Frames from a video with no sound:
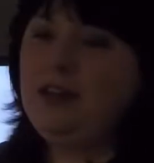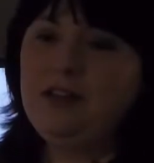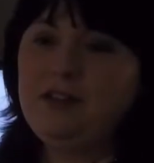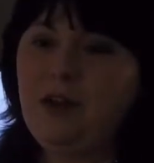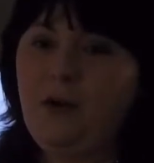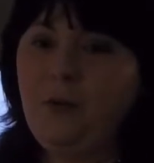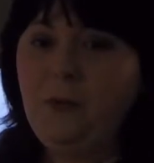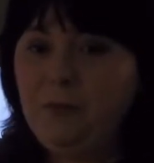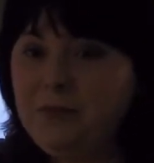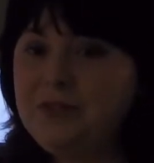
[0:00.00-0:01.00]
So
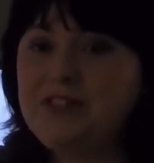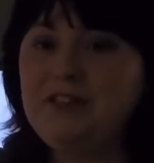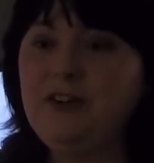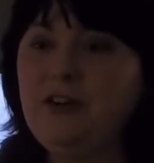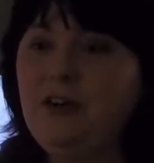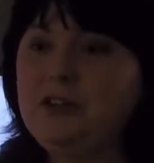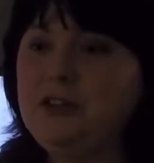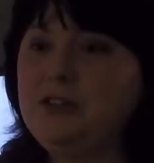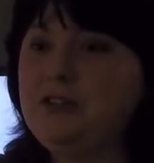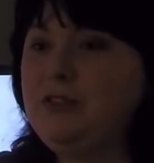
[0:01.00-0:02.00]
different
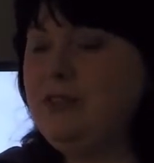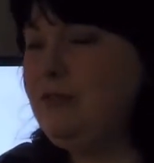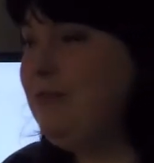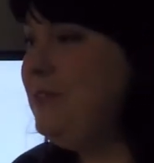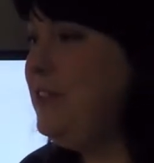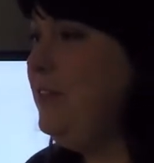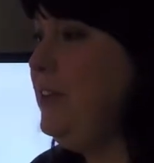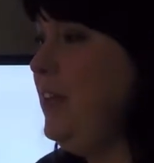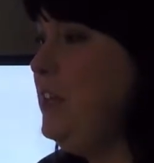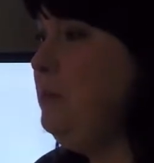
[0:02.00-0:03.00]
cultures, different things